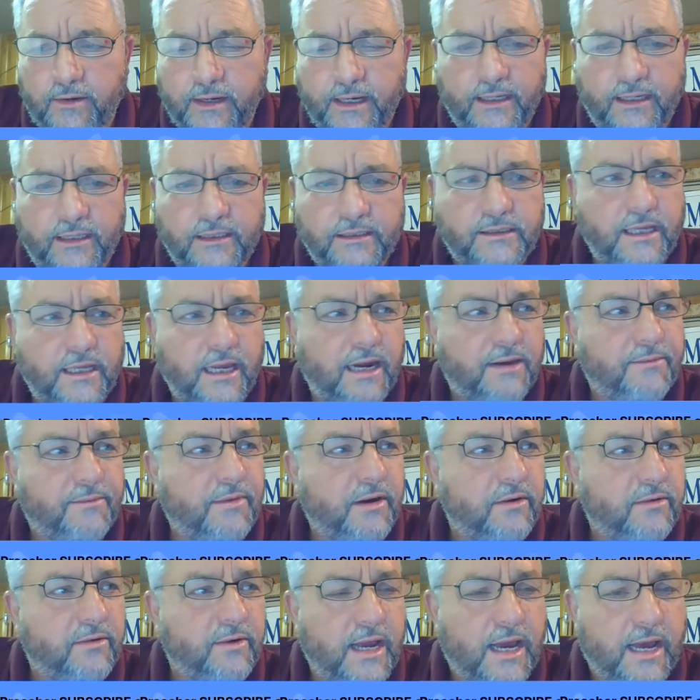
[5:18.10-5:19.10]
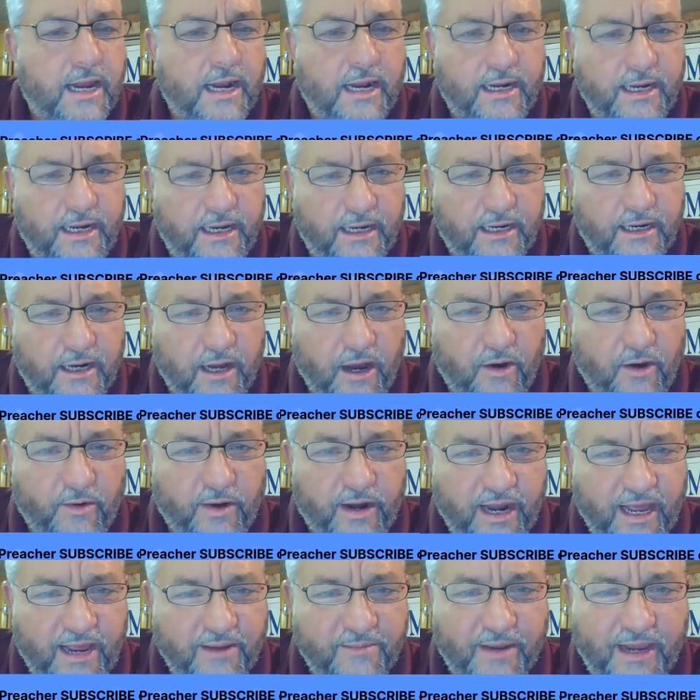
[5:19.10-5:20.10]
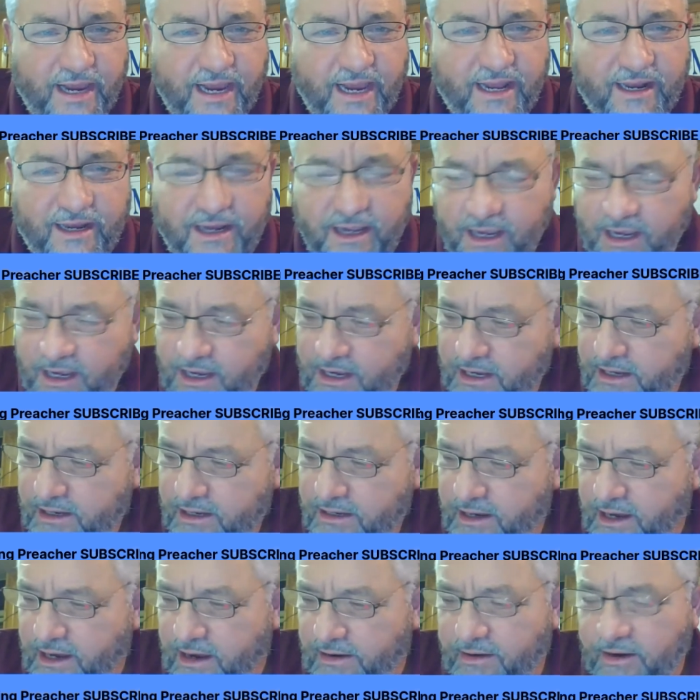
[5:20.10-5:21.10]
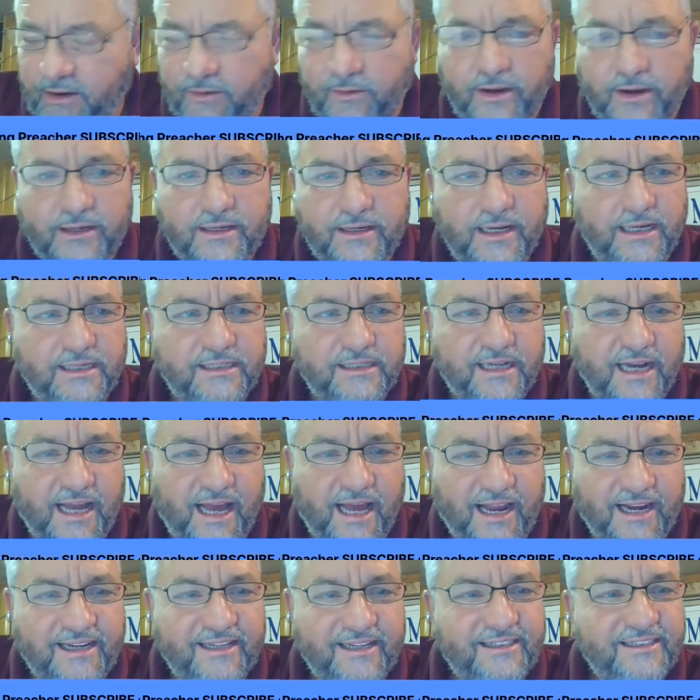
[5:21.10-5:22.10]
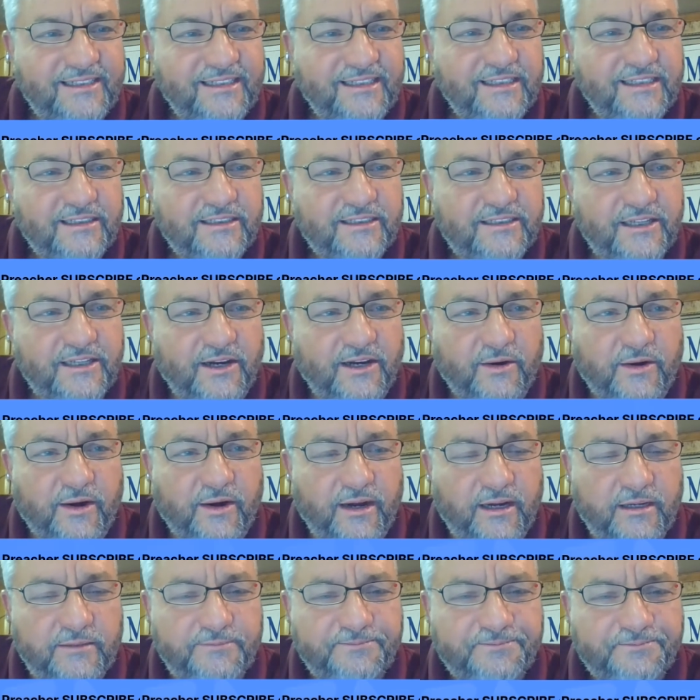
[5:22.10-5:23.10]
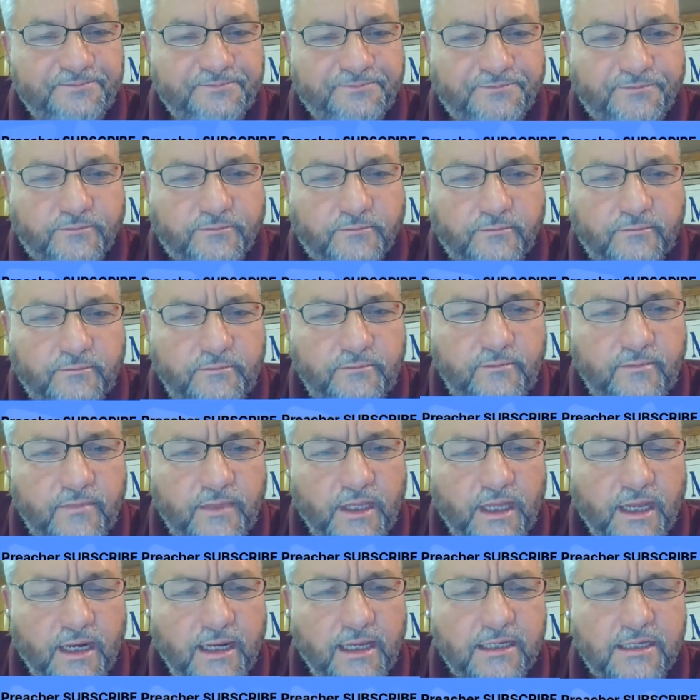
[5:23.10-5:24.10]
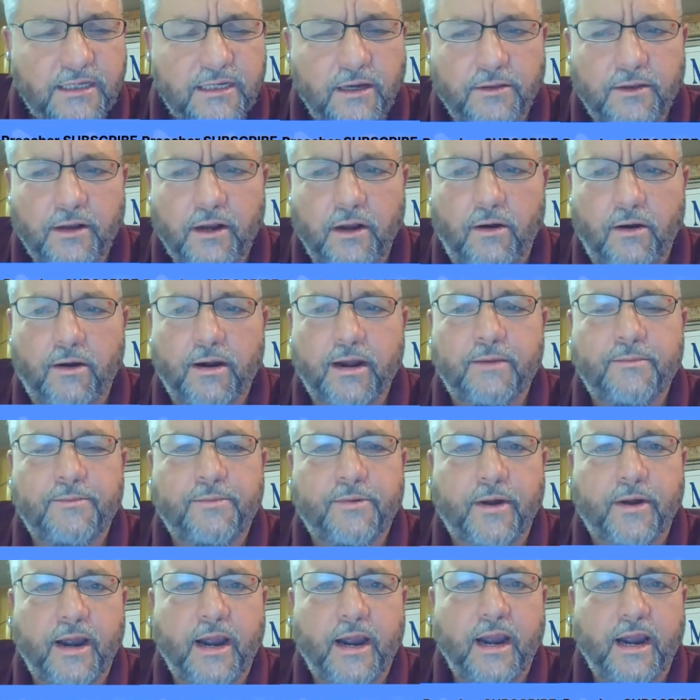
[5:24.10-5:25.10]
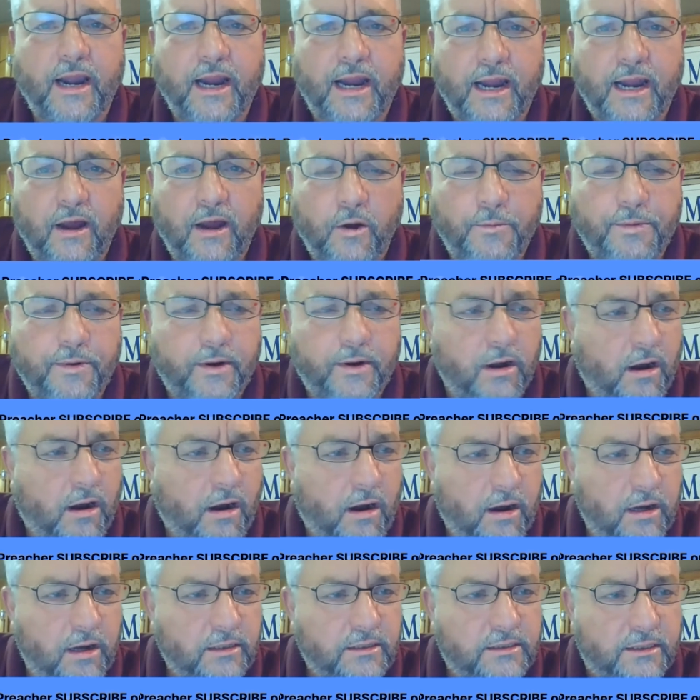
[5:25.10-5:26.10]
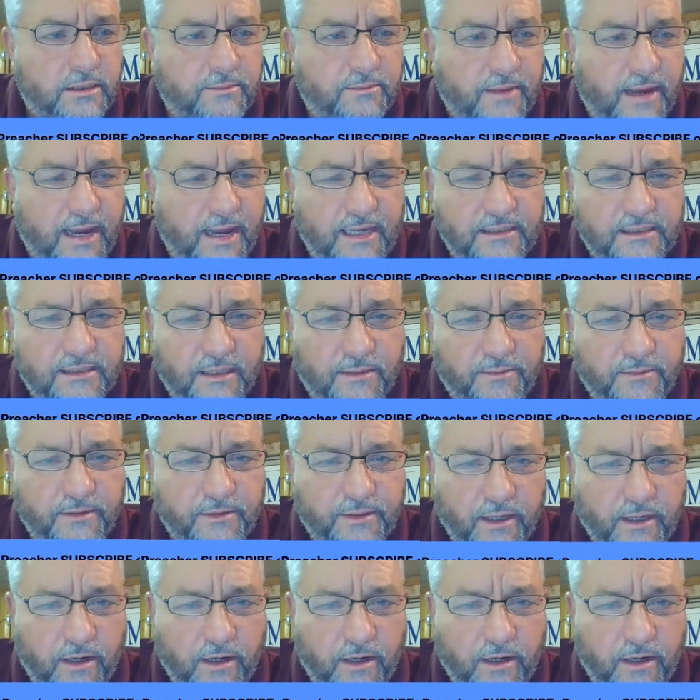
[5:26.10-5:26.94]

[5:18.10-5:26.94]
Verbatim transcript: need this thing broke down. I need it going. Amen. Y'all know what that's like. So uh, let's go to the Lord in prayer and open our hearts and minds up to the